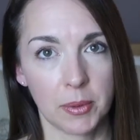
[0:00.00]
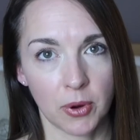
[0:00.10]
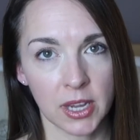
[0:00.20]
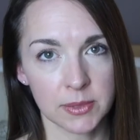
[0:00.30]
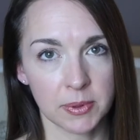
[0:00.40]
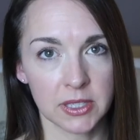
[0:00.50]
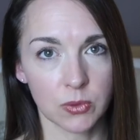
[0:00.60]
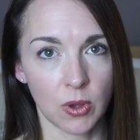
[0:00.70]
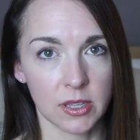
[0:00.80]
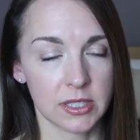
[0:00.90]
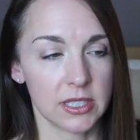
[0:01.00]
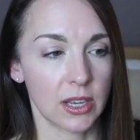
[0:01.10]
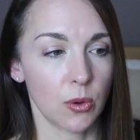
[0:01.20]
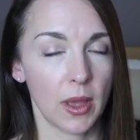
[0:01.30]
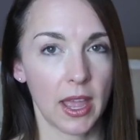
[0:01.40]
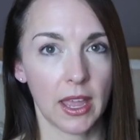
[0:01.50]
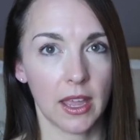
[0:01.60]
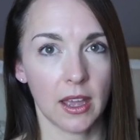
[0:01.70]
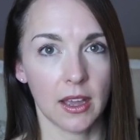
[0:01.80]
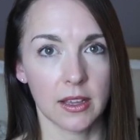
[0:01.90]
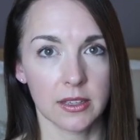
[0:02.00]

bridesmaids one to take away,